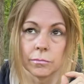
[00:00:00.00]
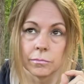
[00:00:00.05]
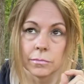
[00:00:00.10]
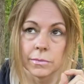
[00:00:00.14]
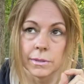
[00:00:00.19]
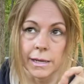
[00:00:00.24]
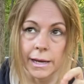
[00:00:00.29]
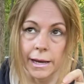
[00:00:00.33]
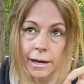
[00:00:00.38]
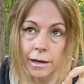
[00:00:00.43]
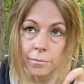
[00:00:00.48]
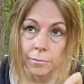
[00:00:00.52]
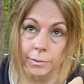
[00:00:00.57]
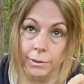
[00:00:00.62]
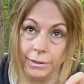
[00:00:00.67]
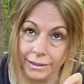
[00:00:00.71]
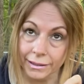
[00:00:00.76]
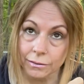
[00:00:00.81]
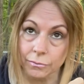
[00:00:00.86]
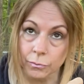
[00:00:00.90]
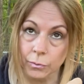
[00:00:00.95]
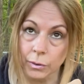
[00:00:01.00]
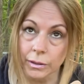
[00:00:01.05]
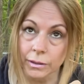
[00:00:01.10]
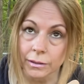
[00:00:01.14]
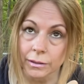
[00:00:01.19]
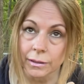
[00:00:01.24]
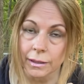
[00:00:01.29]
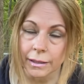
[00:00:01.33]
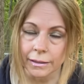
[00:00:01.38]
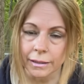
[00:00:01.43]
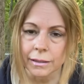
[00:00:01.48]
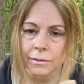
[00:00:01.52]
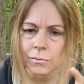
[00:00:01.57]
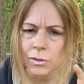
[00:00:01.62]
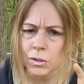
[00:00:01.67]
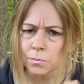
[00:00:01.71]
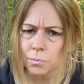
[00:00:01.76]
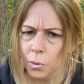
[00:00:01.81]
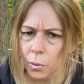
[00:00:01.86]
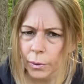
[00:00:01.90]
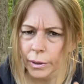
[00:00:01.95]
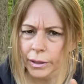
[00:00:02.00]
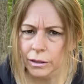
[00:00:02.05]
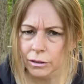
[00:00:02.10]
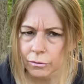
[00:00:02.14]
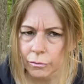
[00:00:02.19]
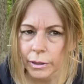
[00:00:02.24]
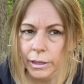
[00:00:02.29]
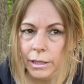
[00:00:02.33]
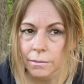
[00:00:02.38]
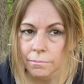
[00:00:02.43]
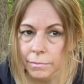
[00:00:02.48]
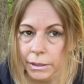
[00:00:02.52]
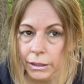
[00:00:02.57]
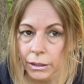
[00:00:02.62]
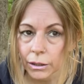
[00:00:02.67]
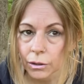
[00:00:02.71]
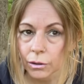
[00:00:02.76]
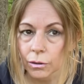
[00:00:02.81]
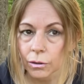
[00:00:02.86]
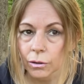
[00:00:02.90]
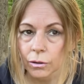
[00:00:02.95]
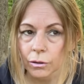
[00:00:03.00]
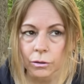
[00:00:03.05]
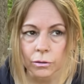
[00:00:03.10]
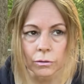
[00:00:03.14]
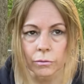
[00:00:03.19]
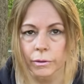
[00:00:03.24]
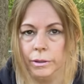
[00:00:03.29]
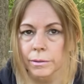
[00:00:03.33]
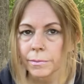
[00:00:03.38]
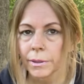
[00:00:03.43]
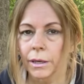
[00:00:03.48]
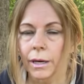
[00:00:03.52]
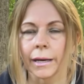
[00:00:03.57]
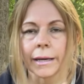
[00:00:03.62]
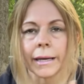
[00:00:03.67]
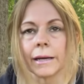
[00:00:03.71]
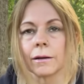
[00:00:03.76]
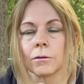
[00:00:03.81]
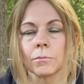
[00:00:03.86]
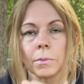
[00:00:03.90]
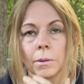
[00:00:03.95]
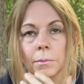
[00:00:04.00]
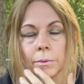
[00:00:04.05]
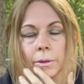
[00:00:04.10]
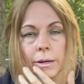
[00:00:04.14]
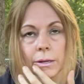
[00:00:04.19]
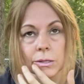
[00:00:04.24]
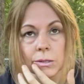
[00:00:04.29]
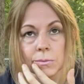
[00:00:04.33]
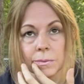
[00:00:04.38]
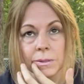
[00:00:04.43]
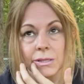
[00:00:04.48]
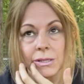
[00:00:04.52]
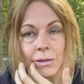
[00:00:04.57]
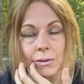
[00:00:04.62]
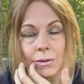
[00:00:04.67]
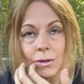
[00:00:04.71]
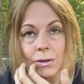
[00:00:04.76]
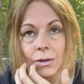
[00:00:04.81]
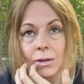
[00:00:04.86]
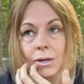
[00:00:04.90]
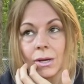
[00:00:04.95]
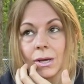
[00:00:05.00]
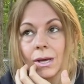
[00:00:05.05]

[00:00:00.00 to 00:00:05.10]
tablet one i think it was 0.3 mil or 3 mil i can't remember now it's been so long